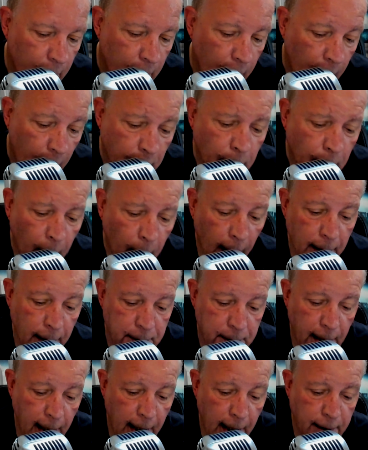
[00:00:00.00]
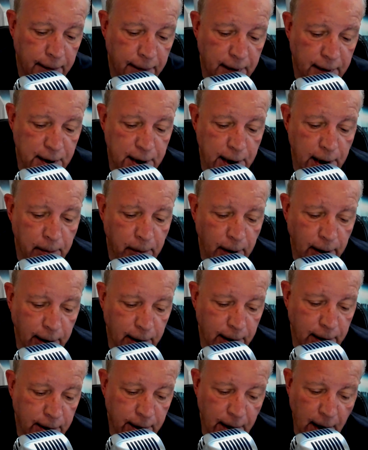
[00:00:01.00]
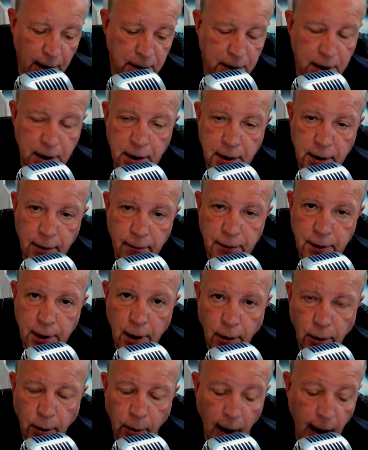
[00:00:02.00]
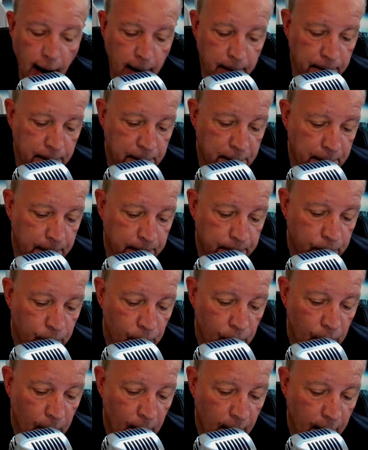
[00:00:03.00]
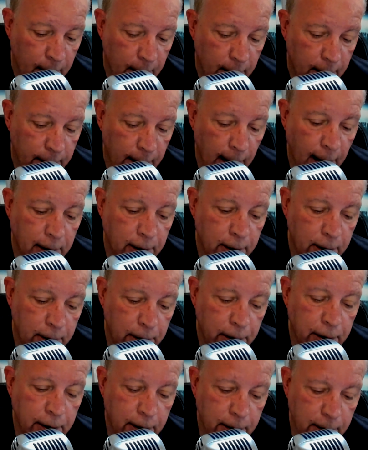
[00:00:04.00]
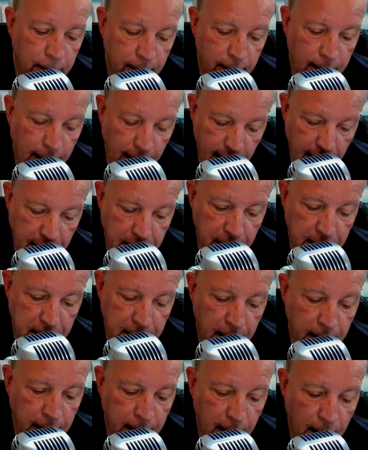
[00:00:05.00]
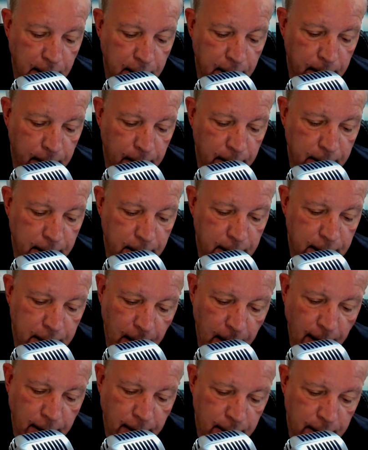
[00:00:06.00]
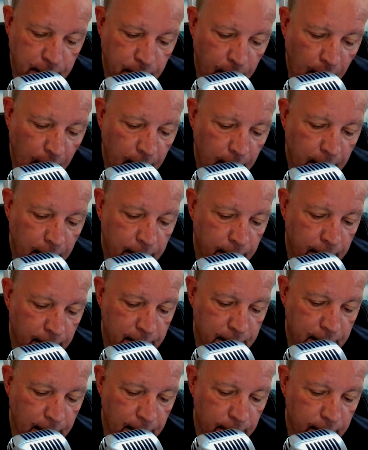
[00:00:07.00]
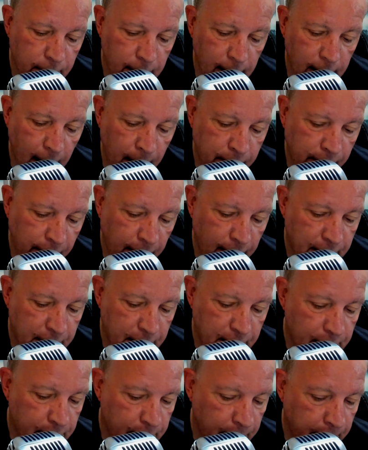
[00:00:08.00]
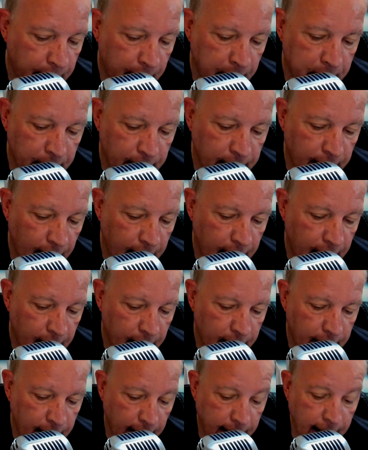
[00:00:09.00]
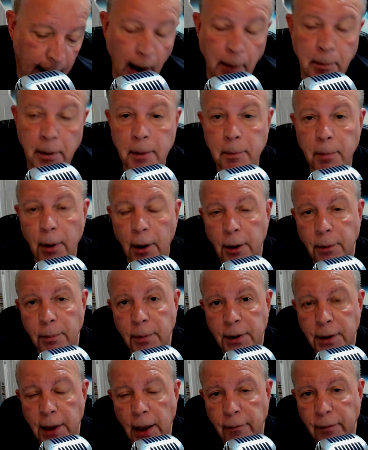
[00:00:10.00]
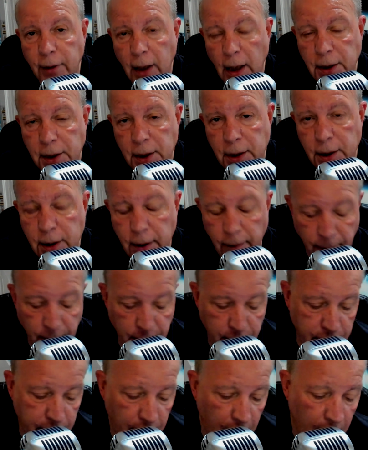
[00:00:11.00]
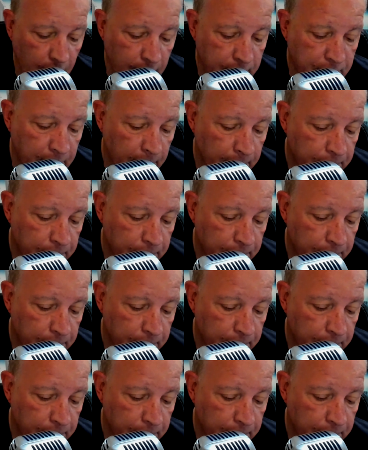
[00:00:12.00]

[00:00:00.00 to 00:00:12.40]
Otherwise, out of the seemingly dozens of solo albums, not including, as I said, contributions to others' work or his own collaborations with people like Hummingbird with Dave Cousins of the Strawbs,